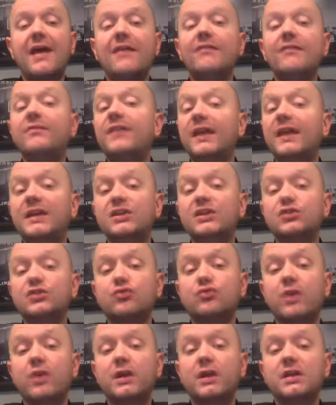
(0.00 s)
Vegas
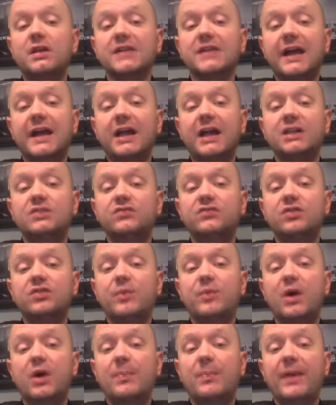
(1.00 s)
runner is college
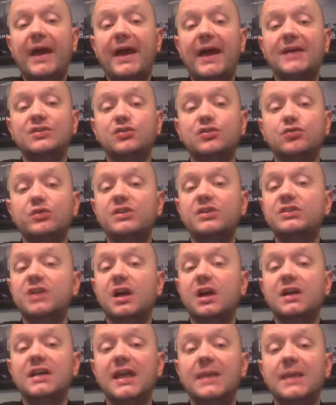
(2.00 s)
football pass,
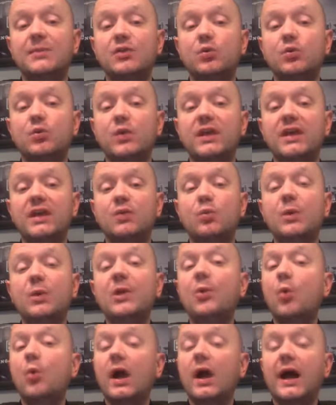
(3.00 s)
three-star game of the week.
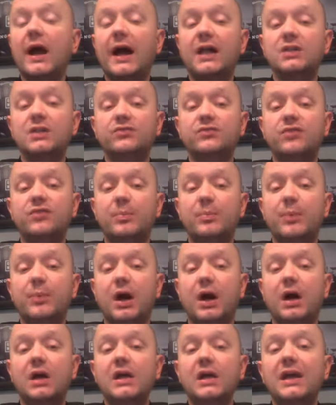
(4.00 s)
Week one college
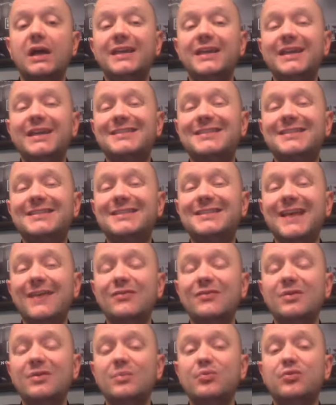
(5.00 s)
football, he had
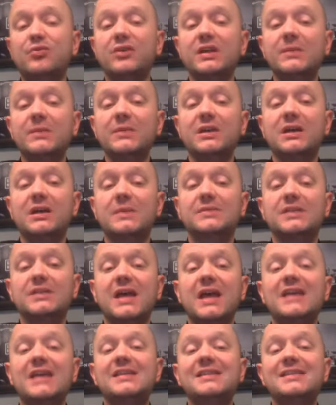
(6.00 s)
seven premiums,
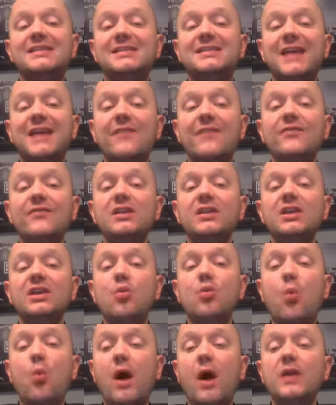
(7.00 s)

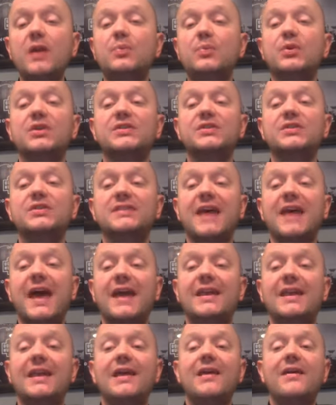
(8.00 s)

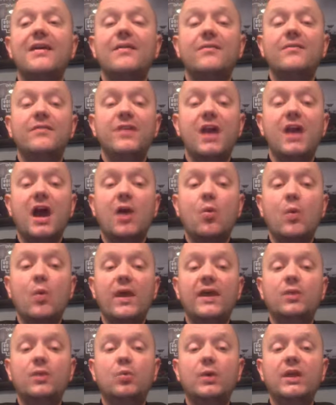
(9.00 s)
71% VR
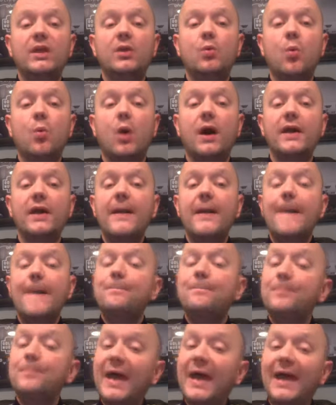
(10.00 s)
win in week one.
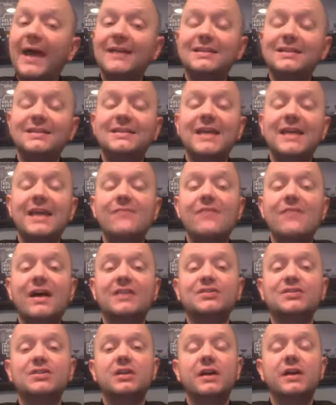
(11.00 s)
Back to Dave
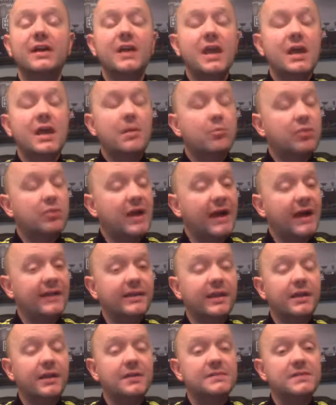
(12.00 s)
Esler, Brian
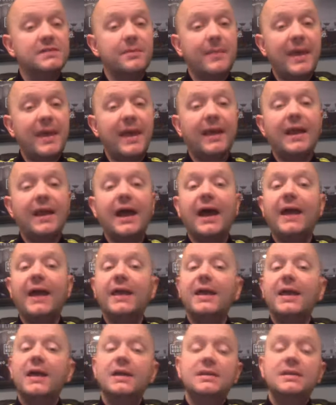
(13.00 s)
Leonard's the MAC
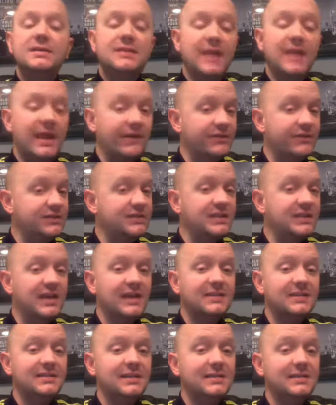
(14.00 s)
guy, Dave is the
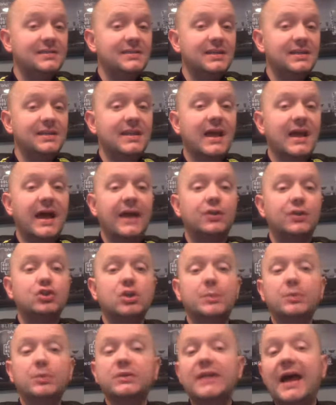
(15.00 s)
SEC guy.
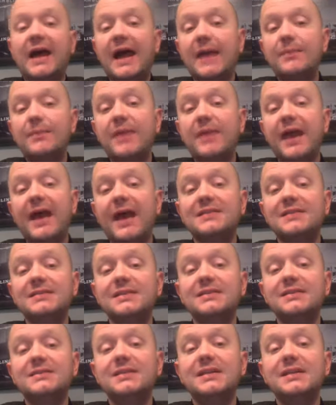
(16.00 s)
Triple Dime
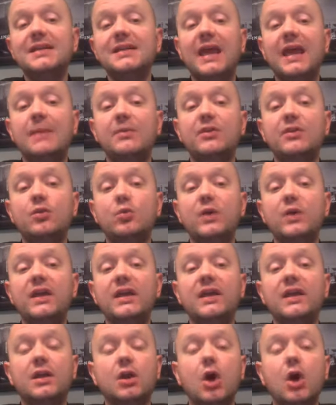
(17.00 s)
SEC Game of the
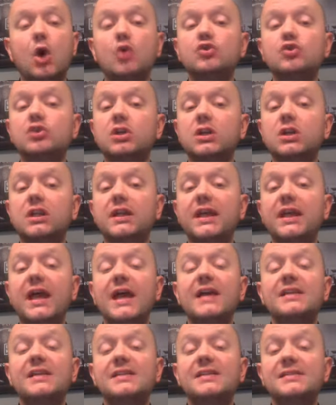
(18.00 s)
Week, it goes early,
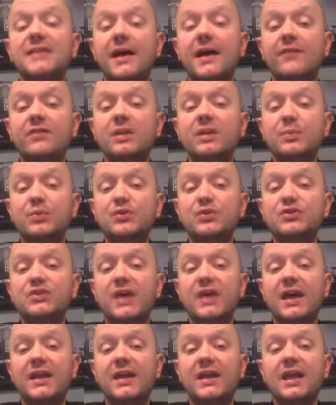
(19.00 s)

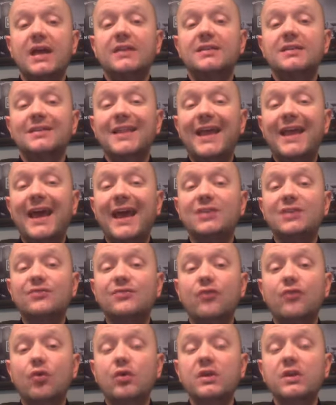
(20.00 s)
70% the last
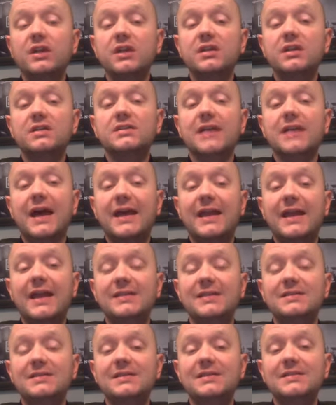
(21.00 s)
4 years on
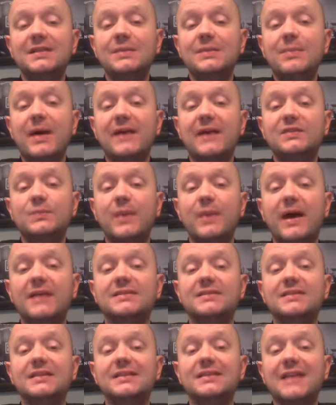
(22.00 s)
SEC Best
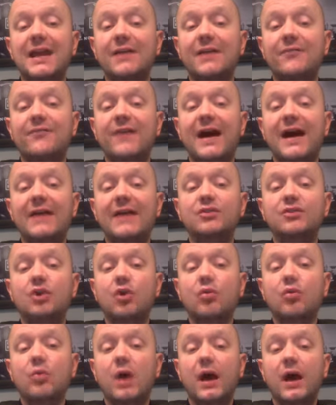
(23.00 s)
Bets, and he's on a
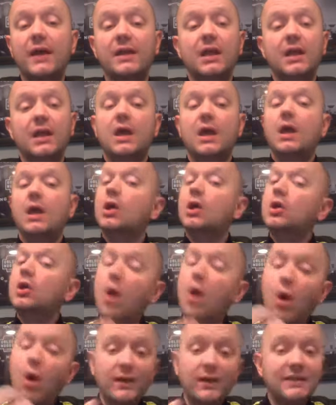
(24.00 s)
5-0 run.
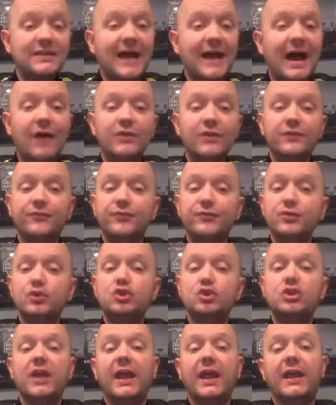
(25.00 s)
Going down the food
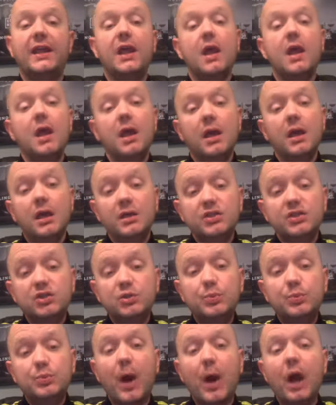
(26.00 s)
chain,
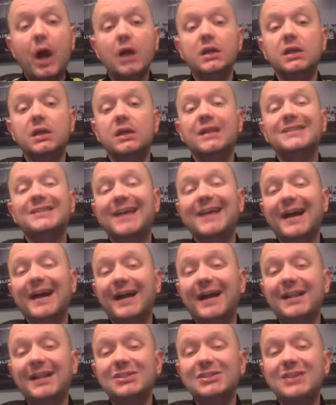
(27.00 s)
Spartan, his
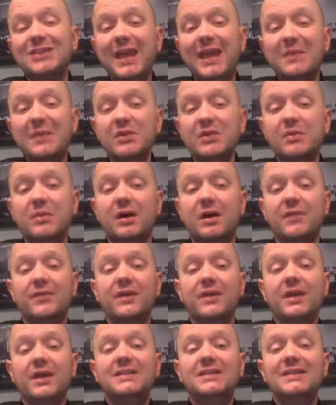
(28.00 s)
college game of the month,
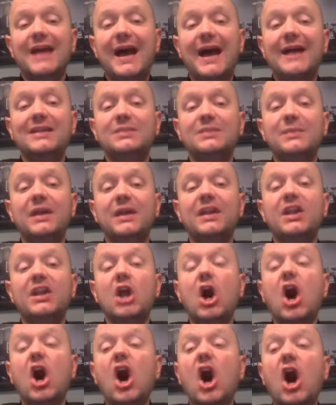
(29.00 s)
documented
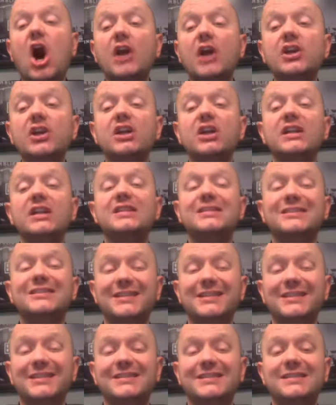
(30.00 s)

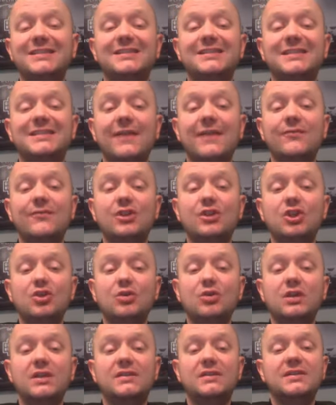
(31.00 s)
167
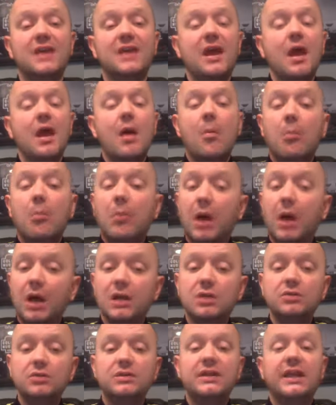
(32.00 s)
units.
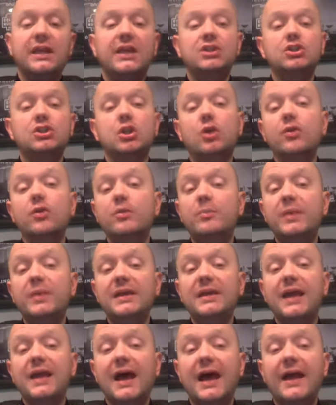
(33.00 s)
Marco D'Angelo, the
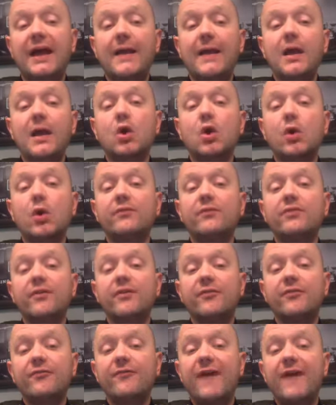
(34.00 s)
big guy, going
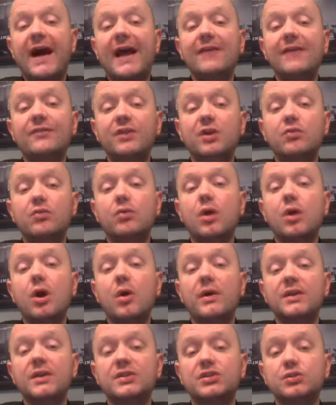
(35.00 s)
for 5 in a row
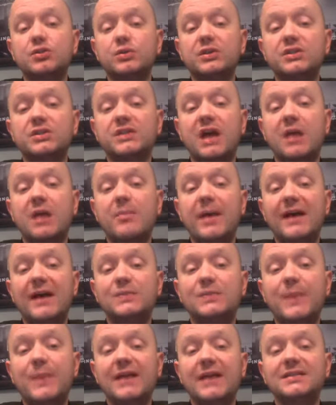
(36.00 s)
on his three-star
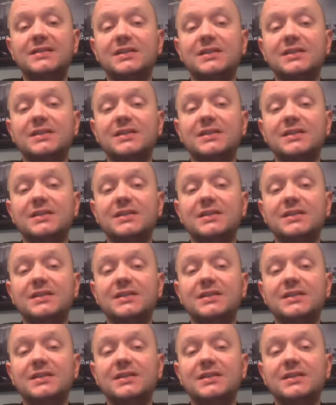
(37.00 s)
Best Bets.